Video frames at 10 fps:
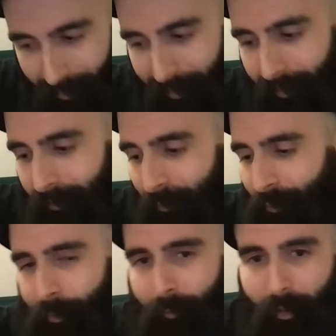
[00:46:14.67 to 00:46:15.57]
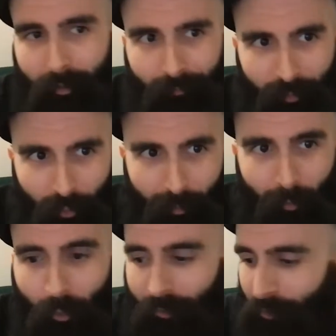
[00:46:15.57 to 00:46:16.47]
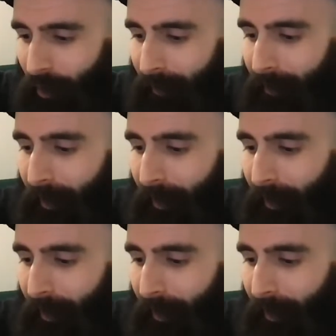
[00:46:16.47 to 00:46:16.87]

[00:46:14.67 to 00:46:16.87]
link in the description below, so you might want to check that